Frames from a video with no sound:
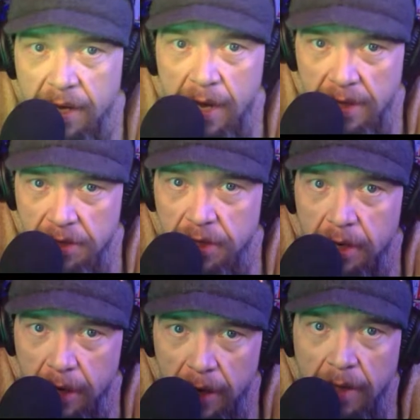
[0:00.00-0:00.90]
the college
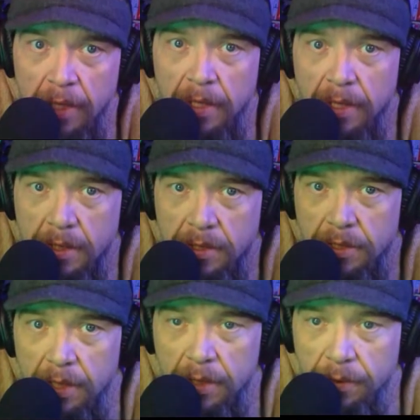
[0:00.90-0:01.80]
area.
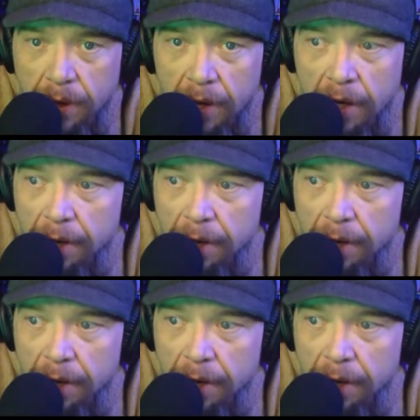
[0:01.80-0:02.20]
So